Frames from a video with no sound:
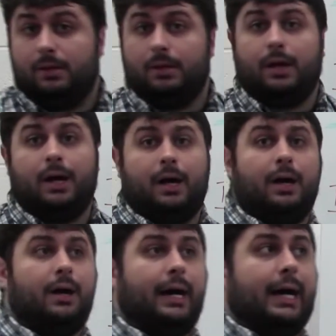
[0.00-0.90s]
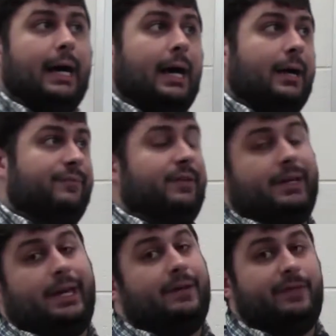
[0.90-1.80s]

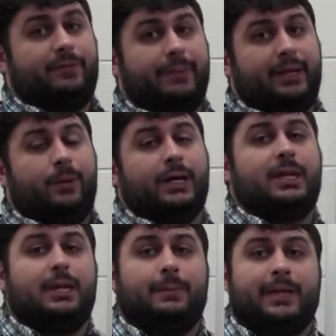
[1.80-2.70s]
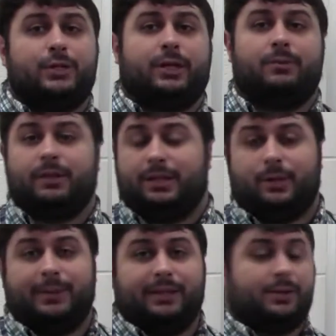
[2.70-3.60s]
Again, I've never been to Waikiki Beach. I don't really
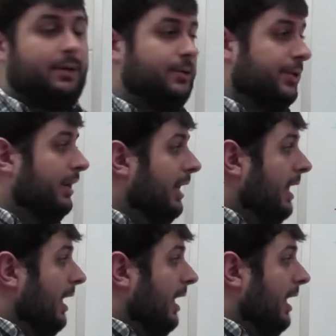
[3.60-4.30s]
know about their culture.